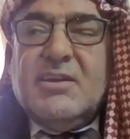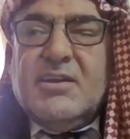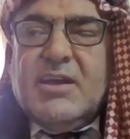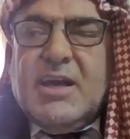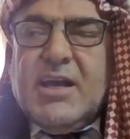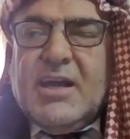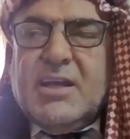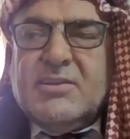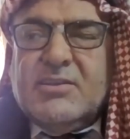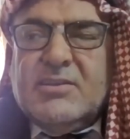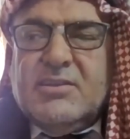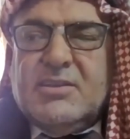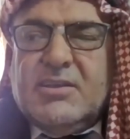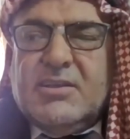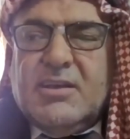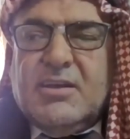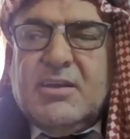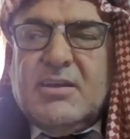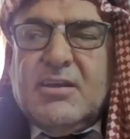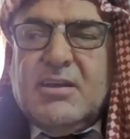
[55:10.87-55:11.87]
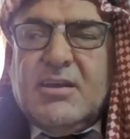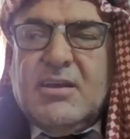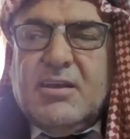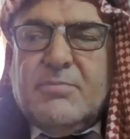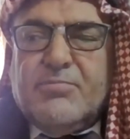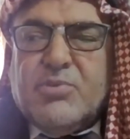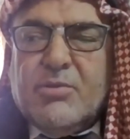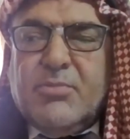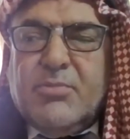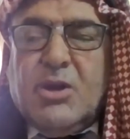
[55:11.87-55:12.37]
and
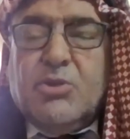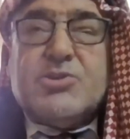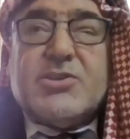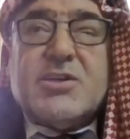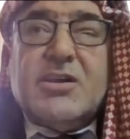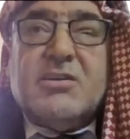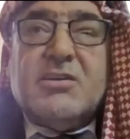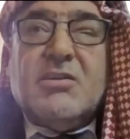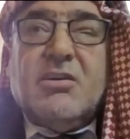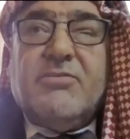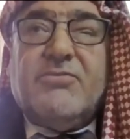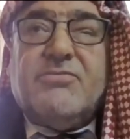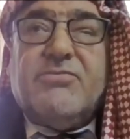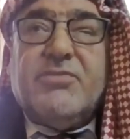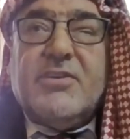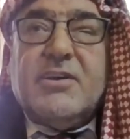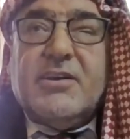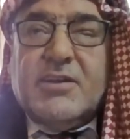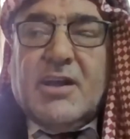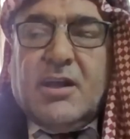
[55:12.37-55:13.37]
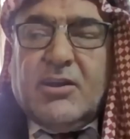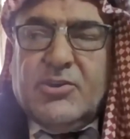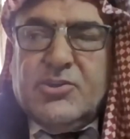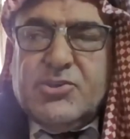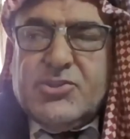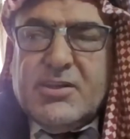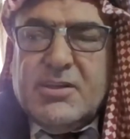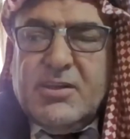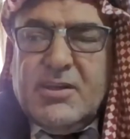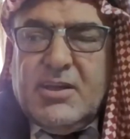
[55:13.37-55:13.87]
promotion of
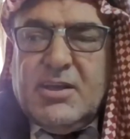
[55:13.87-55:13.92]
knowledge